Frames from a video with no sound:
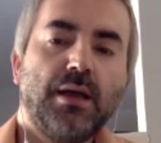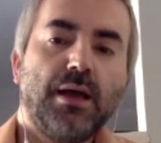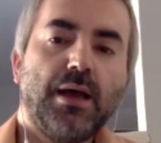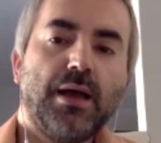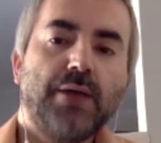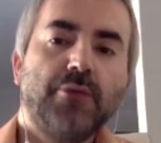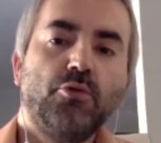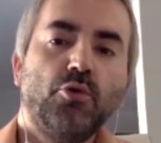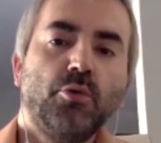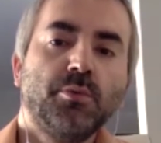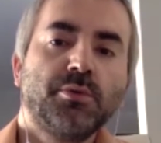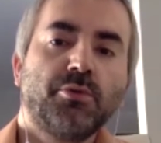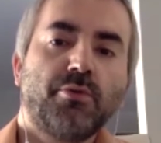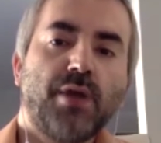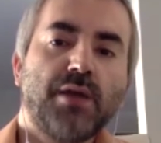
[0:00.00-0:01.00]
and
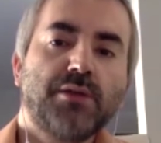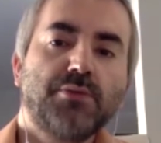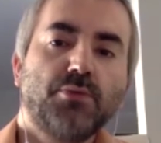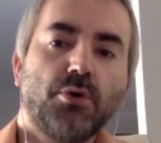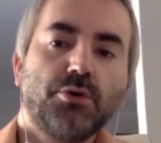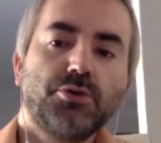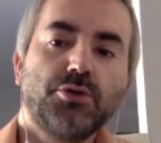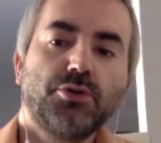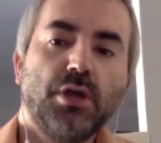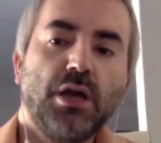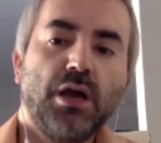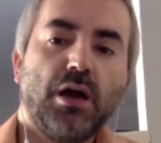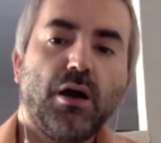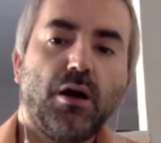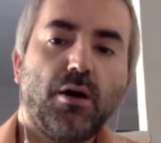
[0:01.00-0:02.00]
Human Rights Watch,
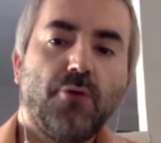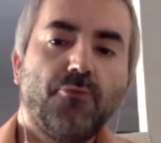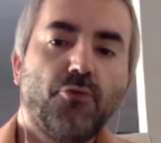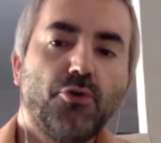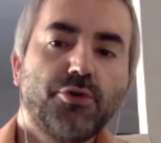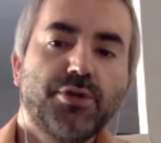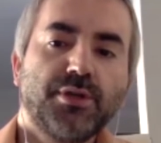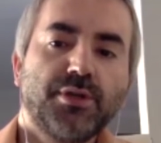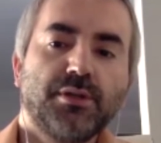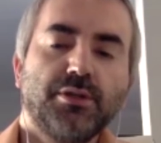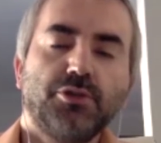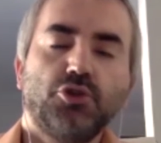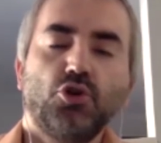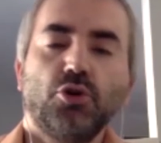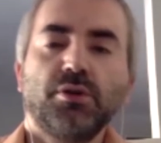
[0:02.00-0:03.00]

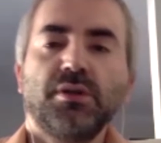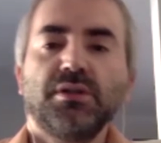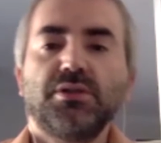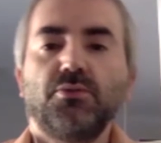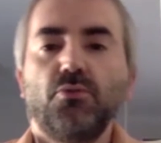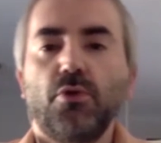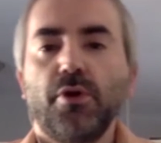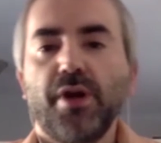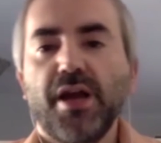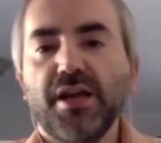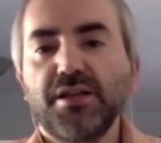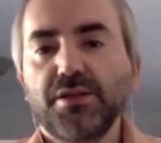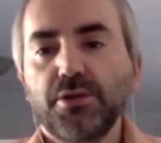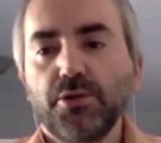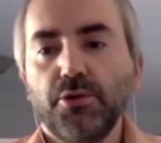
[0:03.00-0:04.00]
unfortunately, journalists were
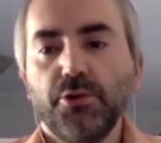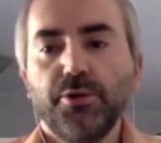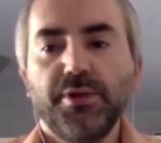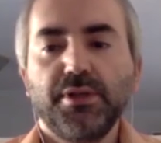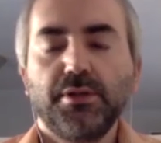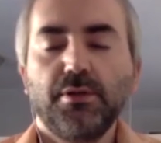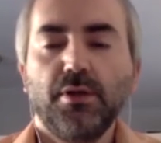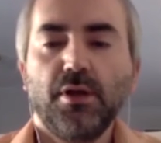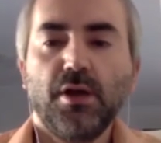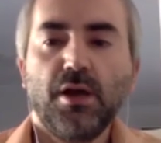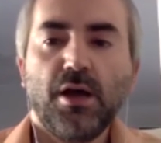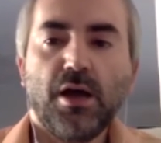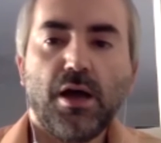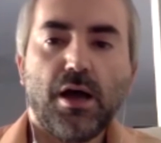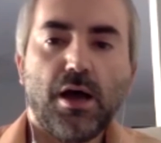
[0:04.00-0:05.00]
excluded
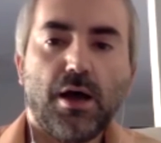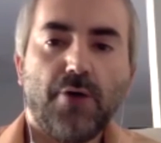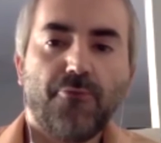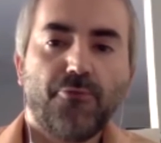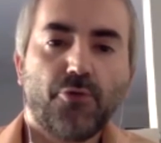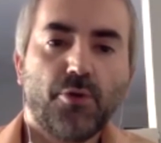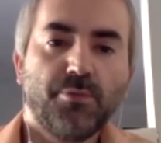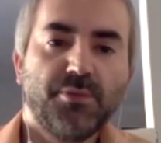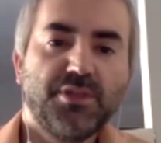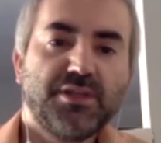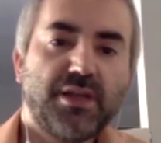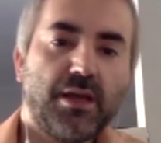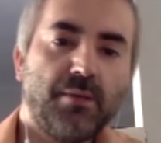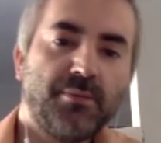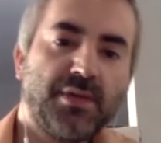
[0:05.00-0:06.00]
uh, from this
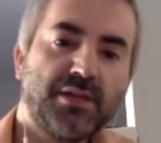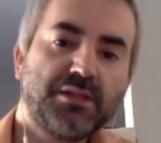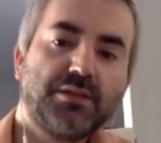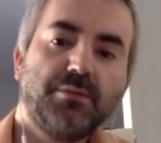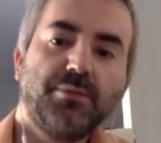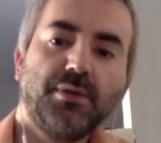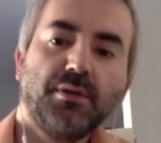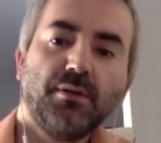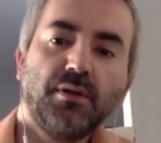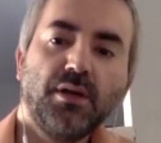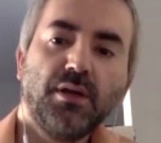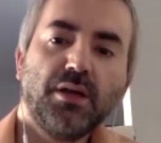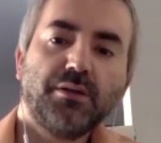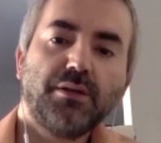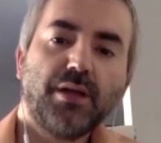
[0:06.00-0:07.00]
amnesty bill.
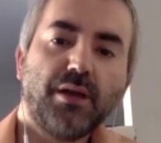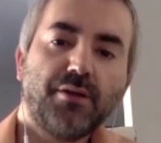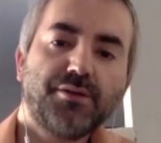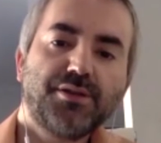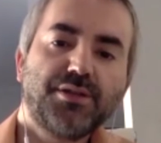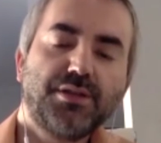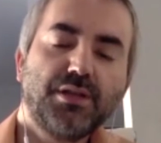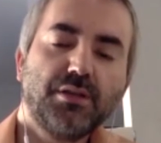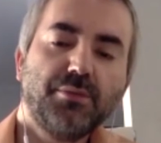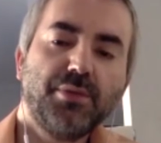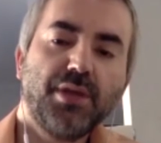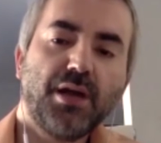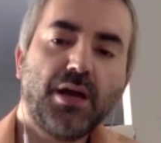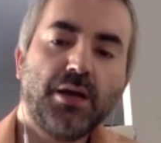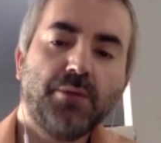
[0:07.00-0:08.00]
They are still
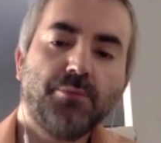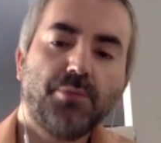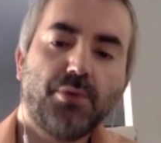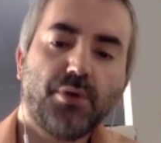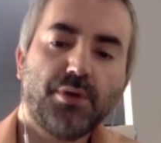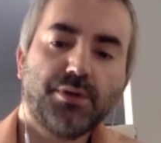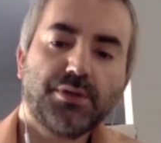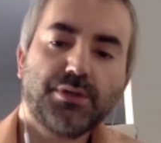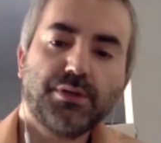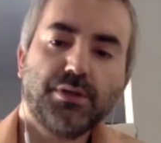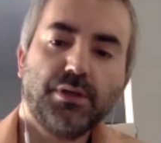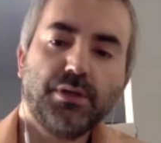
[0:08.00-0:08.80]
behind bars.